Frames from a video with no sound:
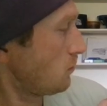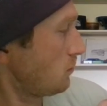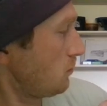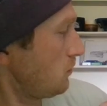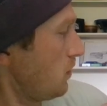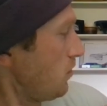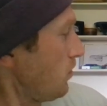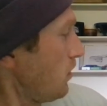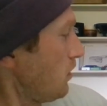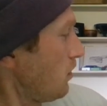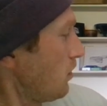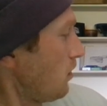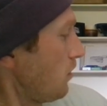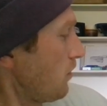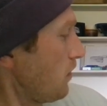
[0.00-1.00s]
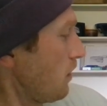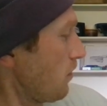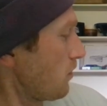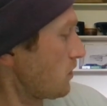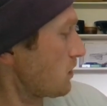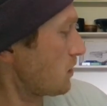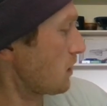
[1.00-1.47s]
maybe on the
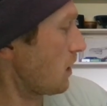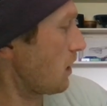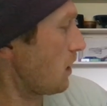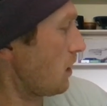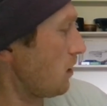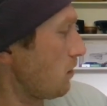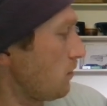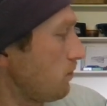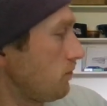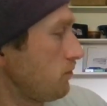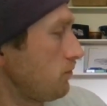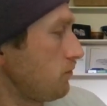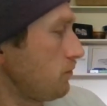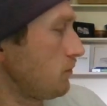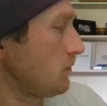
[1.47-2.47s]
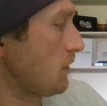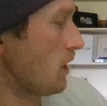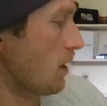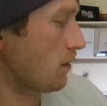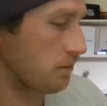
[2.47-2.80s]
other side. Yeah.